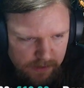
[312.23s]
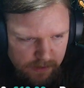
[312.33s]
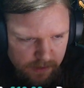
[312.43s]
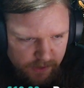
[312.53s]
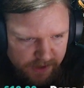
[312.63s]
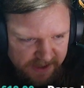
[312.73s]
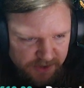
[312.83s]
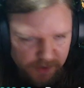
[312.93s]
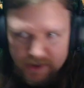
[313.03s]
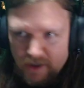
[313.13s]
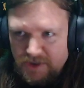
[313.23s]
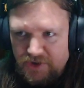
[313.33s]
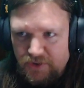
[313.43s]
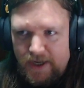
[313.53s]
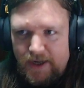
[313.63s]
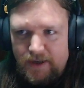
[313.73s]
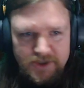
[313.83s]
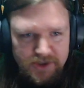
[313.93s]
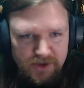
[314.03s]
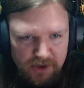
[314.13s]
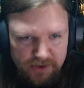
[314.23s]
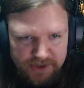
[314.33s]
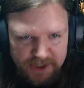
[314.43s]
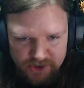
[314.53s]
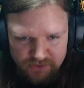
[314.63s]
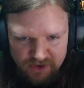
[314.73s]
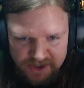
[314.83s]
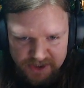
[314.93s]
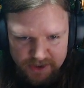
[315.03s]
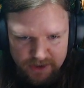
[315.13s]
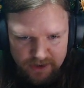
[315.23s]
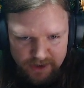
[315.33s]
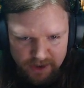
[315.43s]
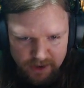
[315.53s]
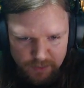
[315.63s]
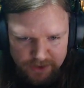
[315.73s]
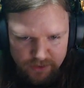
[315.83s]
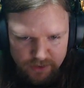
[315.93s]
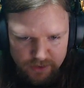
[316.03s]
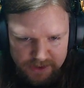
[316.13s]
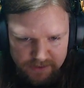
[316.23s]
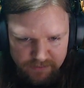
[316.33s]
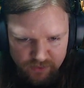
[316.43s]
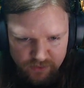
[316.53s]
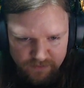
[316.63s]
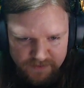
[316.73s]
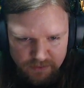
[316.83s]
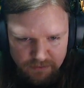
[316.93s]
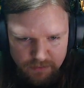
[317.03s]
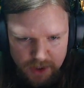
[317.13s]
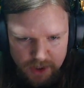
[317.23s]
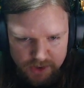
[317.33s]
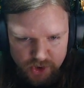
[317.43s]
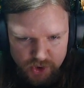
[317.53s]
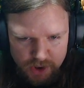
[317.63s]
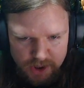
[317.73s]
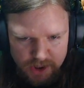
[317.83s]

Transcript: Okay, so I can't do that until world tension rises higher. We could improve Sumatra.